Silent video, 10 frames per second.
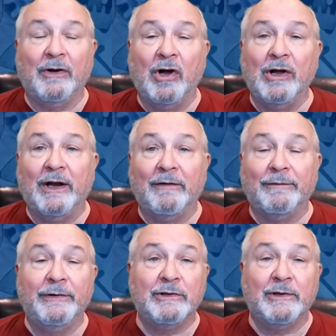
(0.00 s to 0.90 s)
On
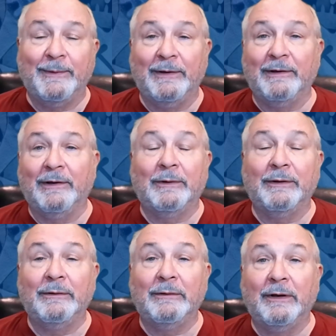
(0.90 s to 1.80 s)
average, depending on
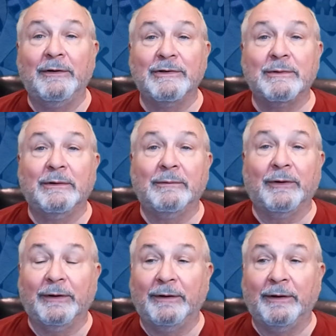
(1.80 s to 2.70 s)
what industry you're
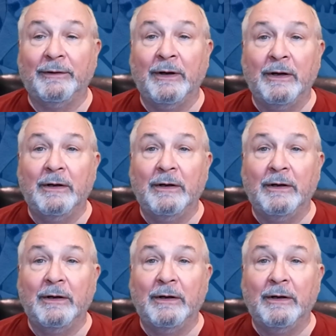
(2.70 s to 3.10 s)
working in,